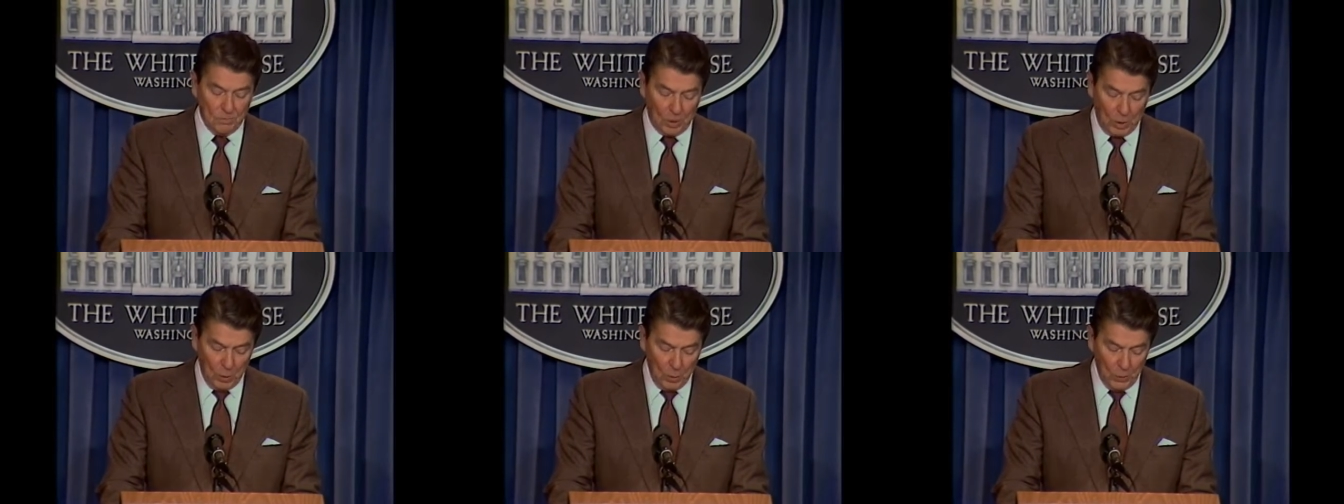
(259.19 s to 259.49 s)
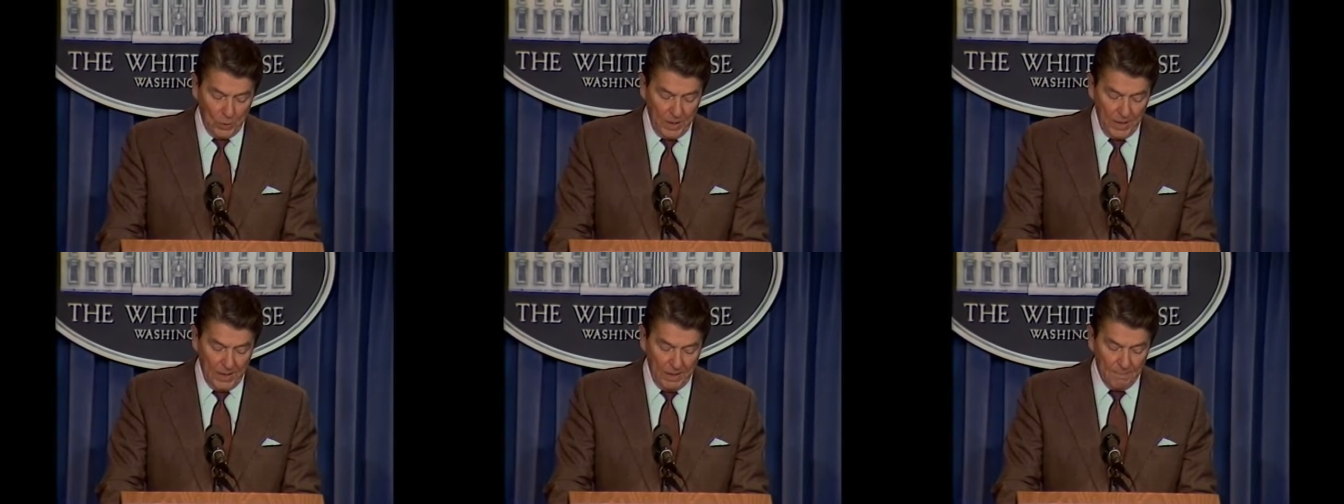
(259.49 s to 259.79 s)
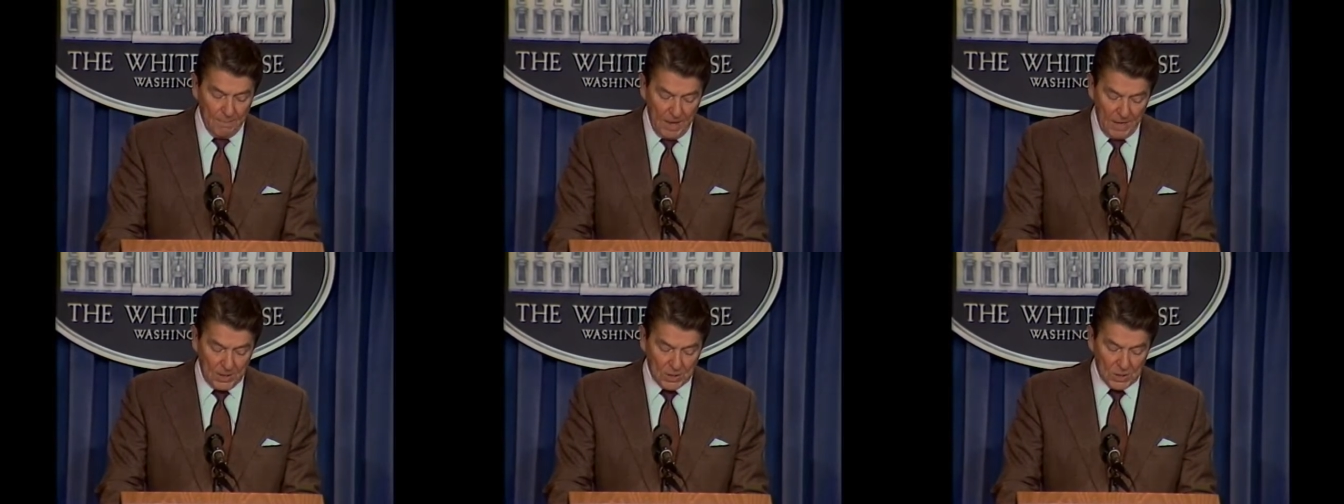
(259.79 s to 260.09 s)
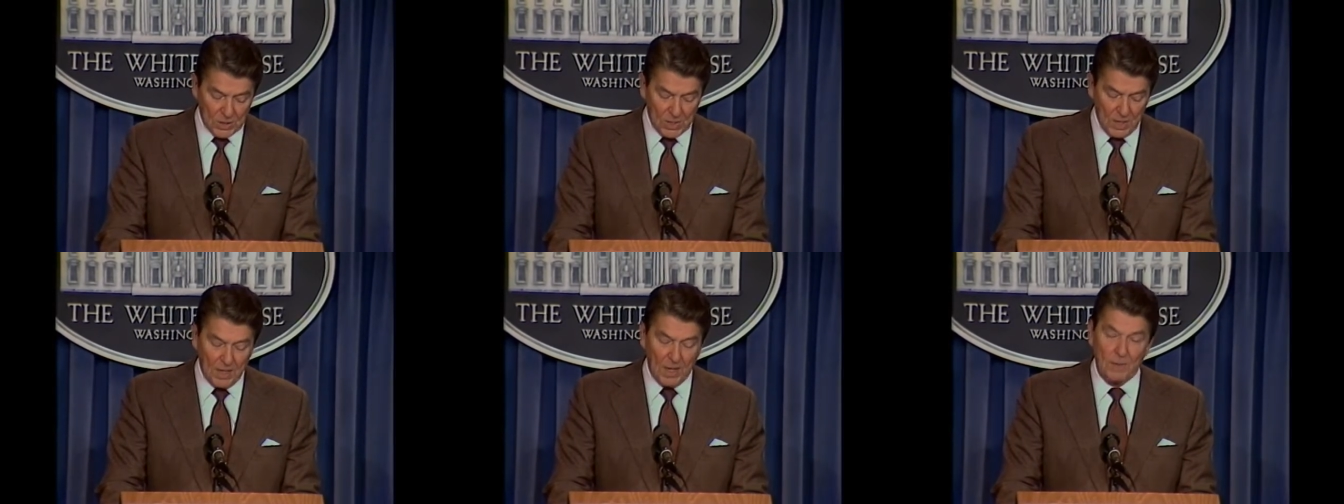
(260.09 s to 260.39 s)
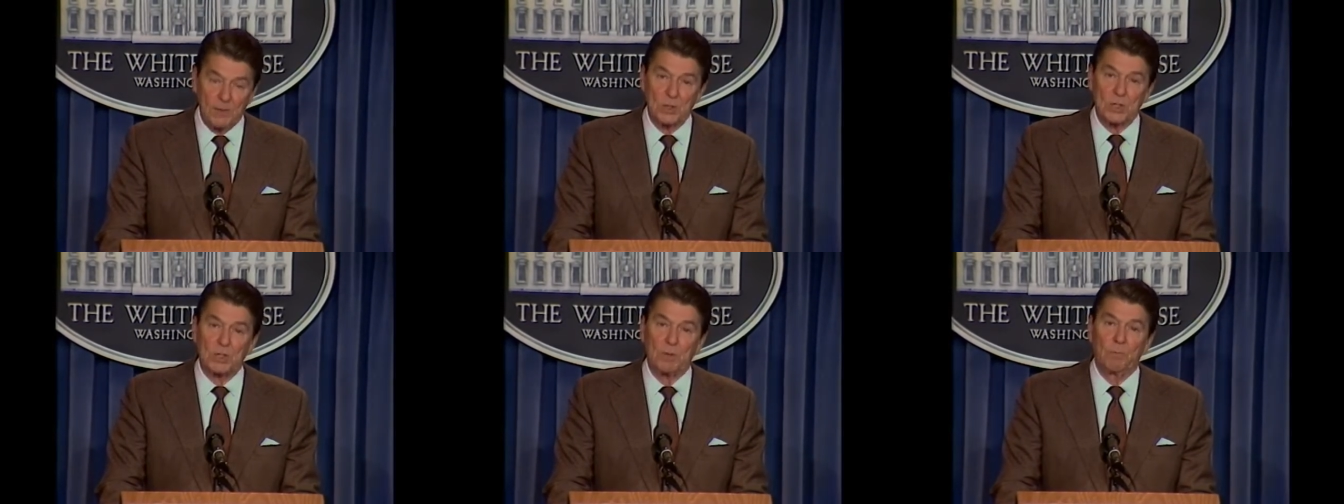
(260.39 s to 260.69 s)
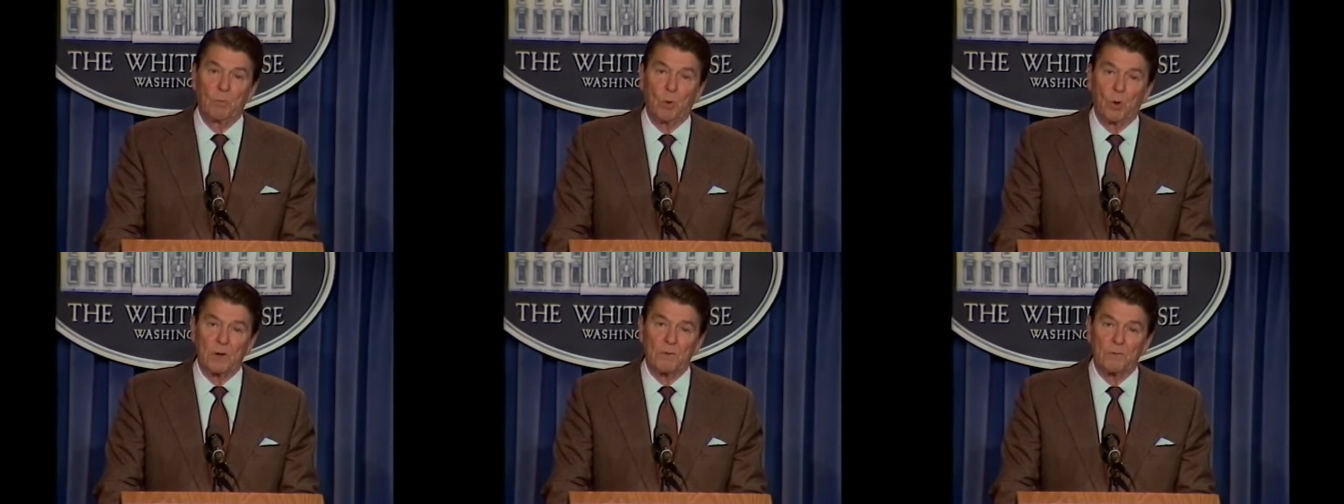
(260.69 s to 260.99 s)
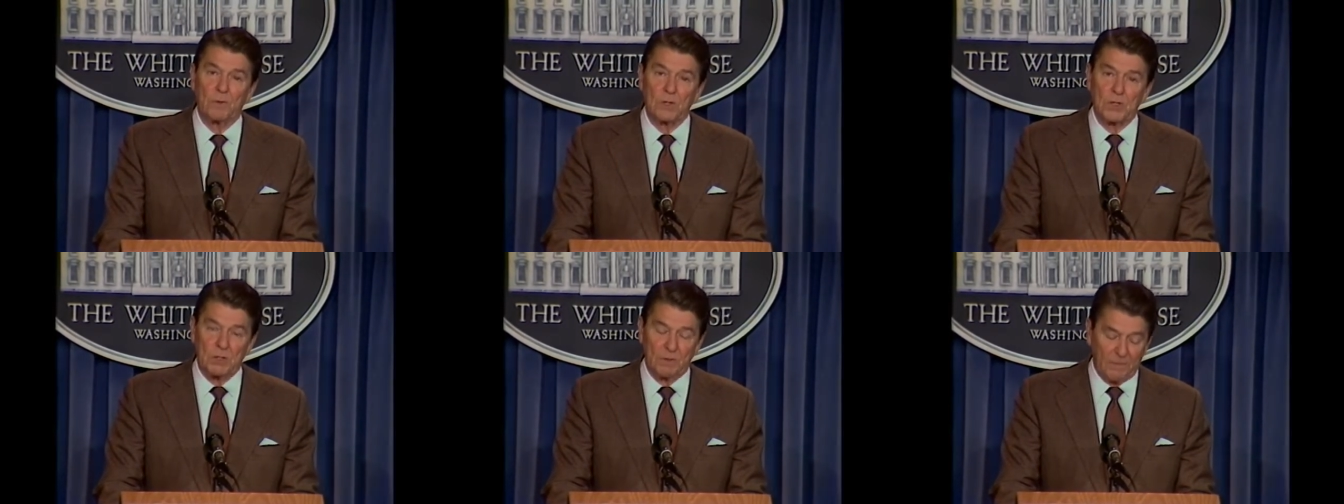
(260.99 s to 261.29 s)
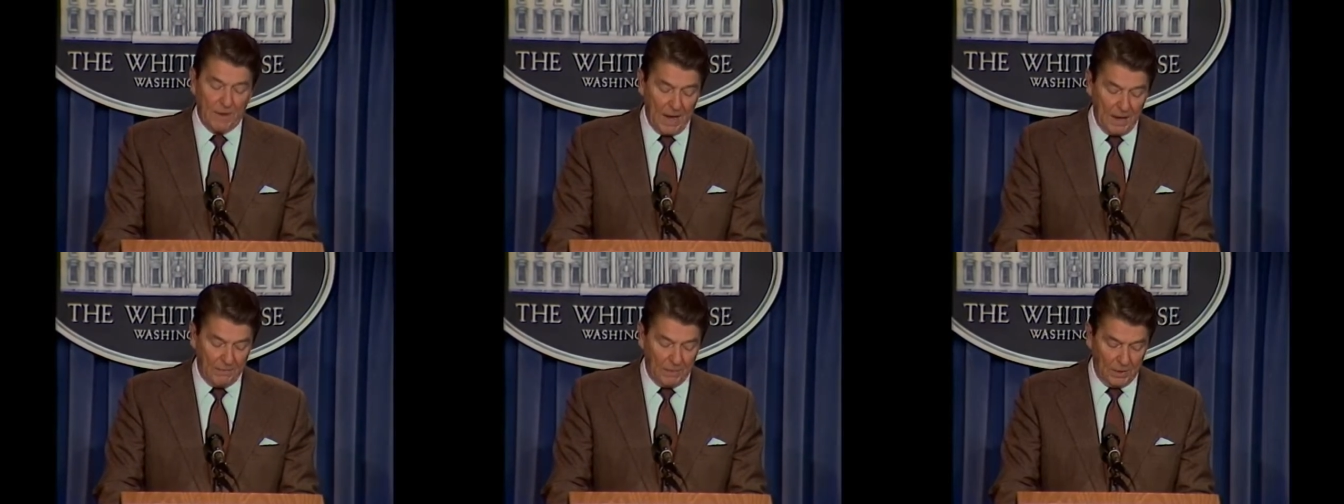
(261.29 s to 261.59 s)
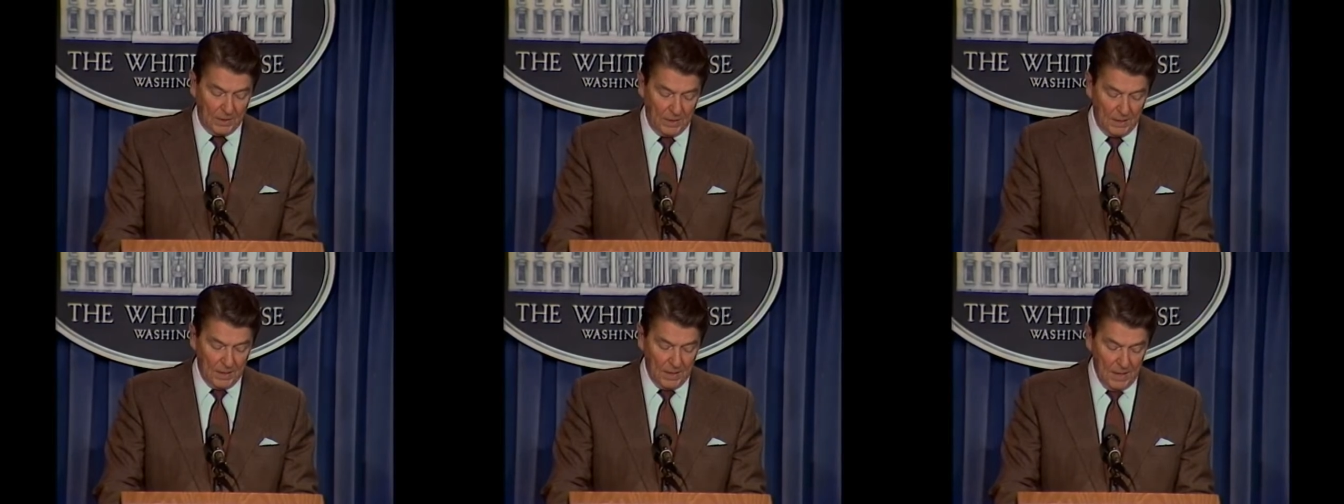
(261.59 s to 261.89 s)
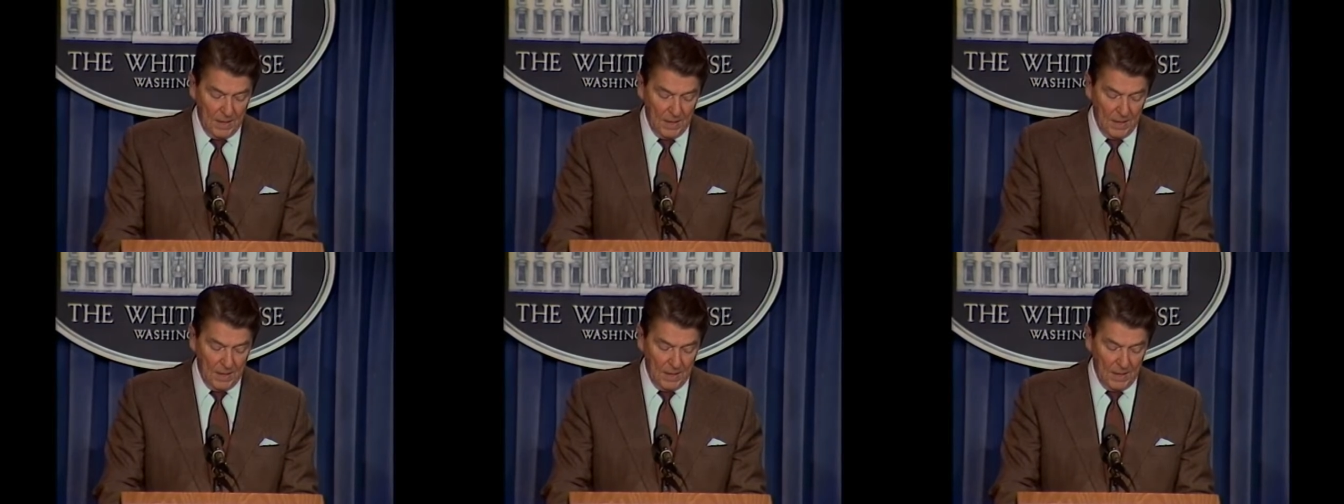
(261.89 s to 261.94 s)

clothing, and medicine and other support for survival.